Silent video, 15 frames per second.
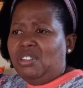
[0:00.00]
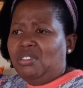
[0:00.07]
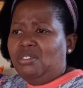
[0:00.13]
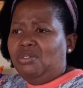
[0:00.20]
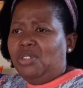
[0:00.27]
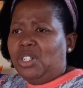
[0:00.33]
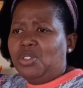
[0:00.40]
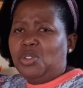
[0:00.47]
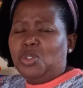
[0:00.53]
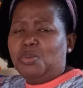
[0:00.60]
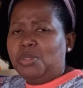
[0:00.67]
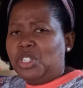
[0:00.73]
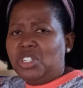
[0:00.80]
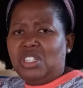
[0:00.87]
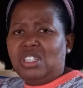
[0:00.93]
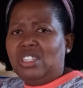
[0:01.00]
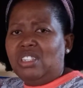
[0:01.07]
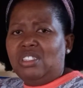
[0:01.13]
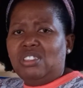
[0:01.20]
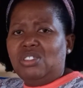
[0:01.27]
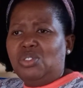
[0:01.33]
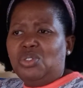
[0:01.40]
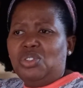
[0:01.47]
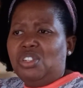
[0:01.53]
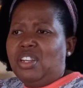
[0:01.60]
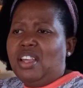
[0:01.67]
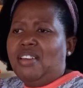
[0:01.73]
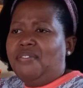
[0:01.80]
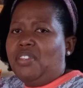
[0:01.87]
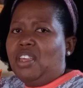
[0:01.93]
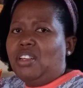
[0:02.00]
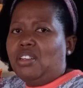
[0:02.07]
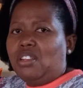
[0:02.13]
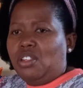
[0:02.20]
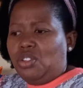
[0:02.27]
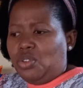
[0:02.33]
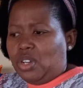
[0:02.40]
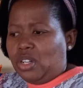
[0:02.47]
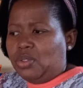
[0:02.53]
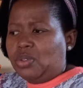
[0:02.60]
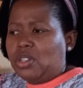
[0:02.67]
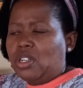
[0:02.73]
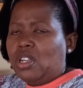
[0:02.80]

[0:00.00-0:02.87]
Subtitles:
One of those machine things, you shouldn't have that in your house.